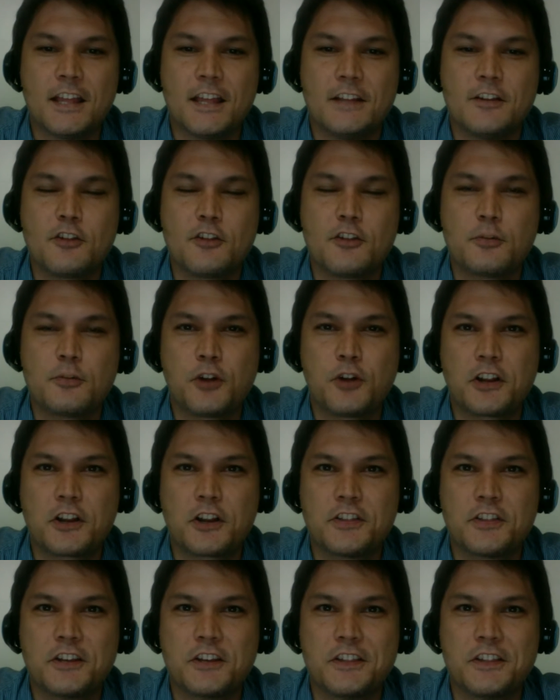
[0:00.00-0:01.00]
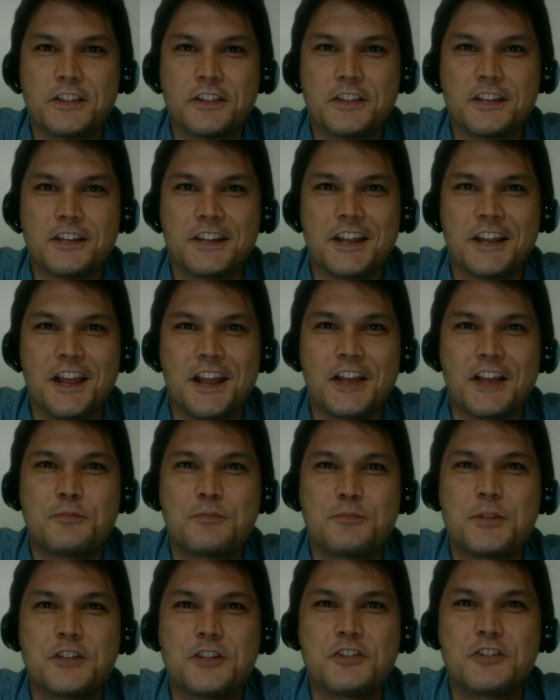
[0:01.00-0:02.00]
Another product that
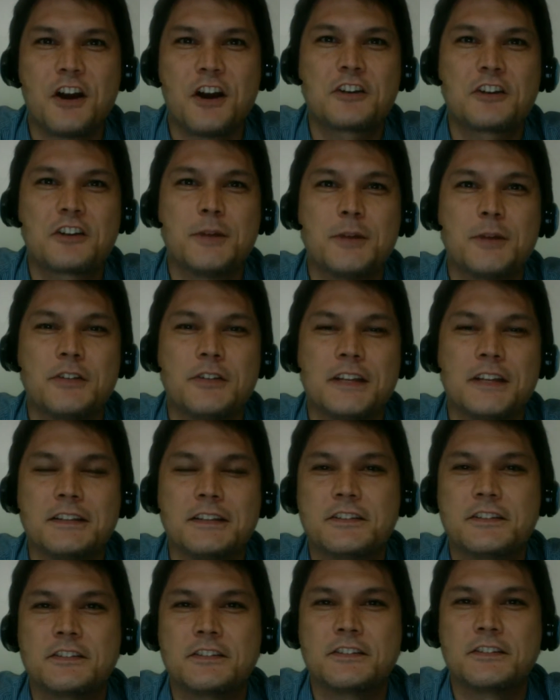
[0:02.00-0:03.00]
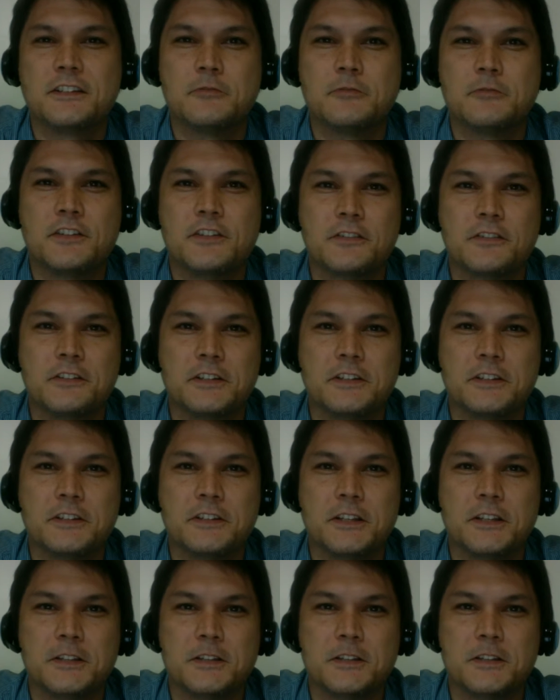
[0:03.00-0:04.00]
has been talked about endlessly recently
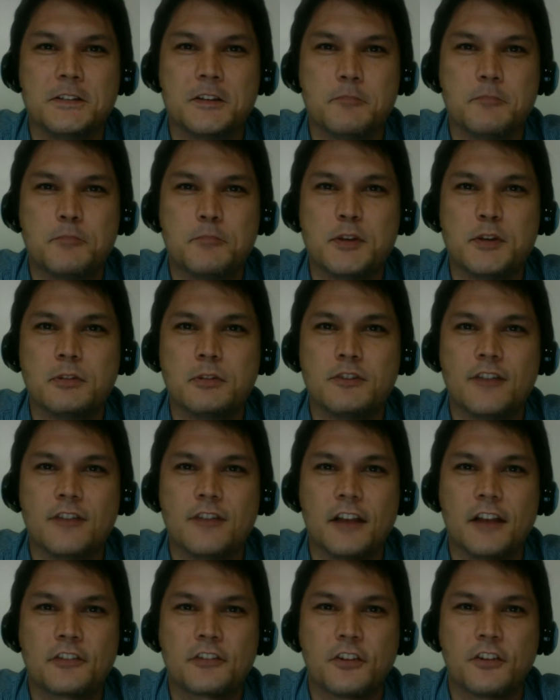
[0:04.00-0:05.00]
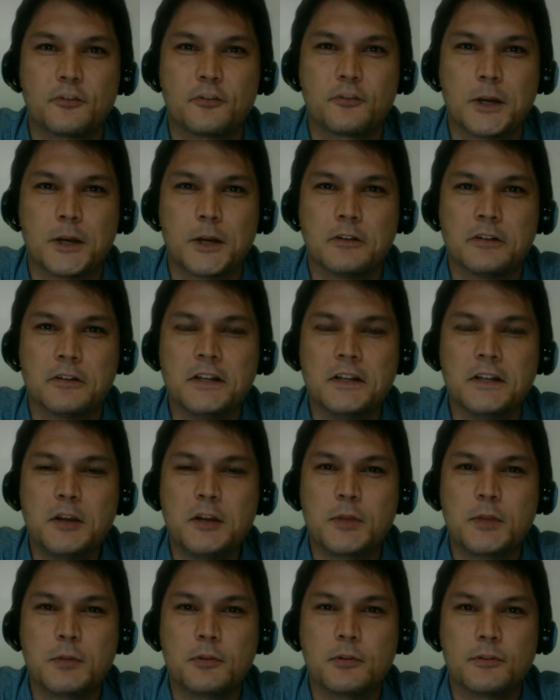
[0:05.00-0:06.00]
and that people have asked us about,
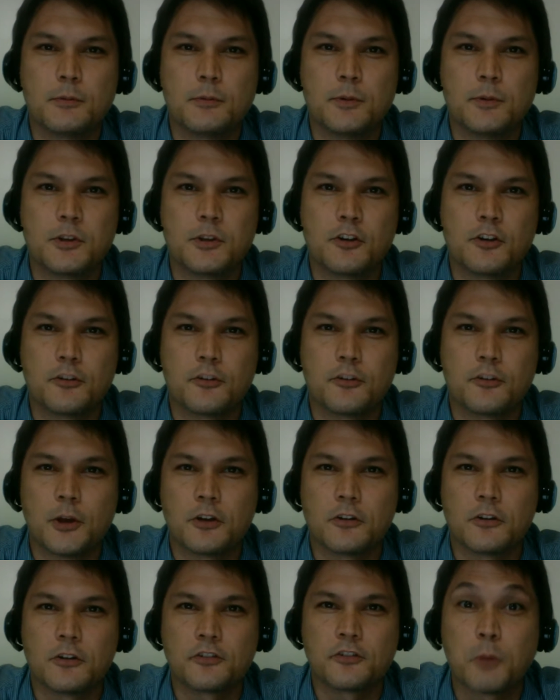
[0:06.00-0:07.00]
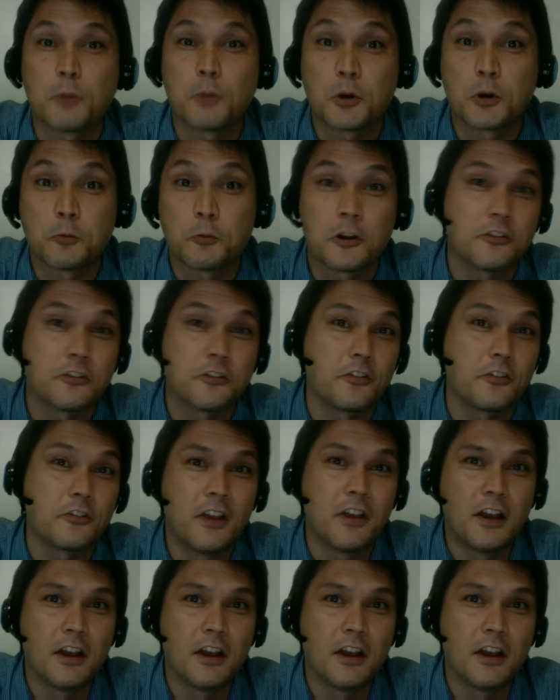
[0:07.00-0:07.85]
people seem to be curious about, are smartwatches.